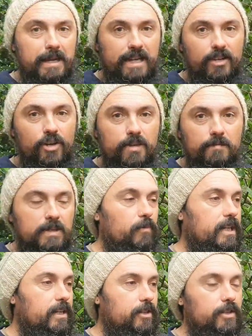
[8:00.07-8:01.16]
many herbs that
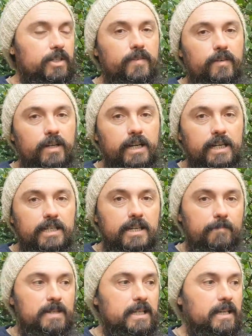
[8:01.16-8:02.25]
we can use for an
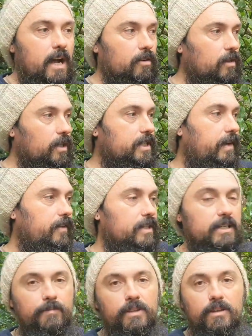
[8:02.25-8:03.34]
antiseptic gargle. There's even
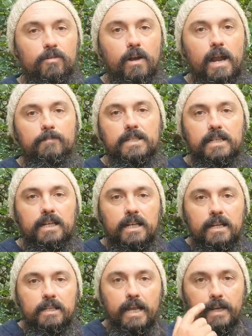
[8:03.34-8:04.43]
some of the grapes,
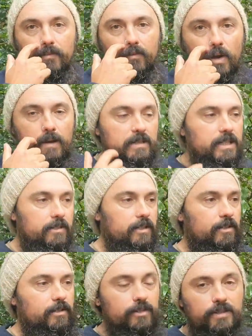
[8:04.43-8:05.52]
native grapes that you
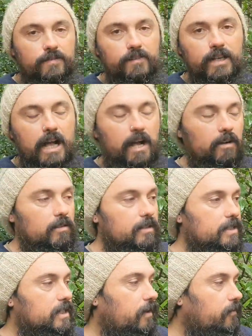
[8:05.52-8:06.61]
could use for a gargle
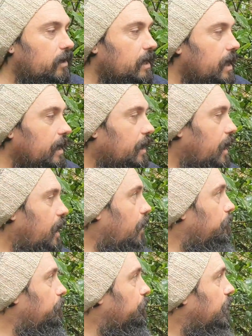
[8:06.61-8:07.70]
and stuff like that.
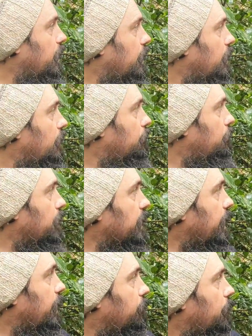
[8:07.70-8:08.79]
Um, but
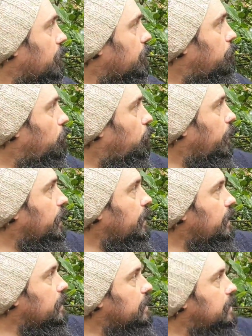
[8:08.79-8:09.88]
yeah, but the point
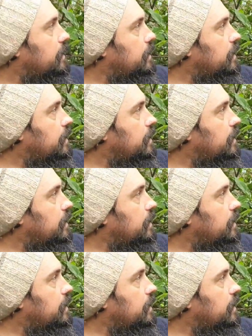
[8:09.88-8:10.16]
is,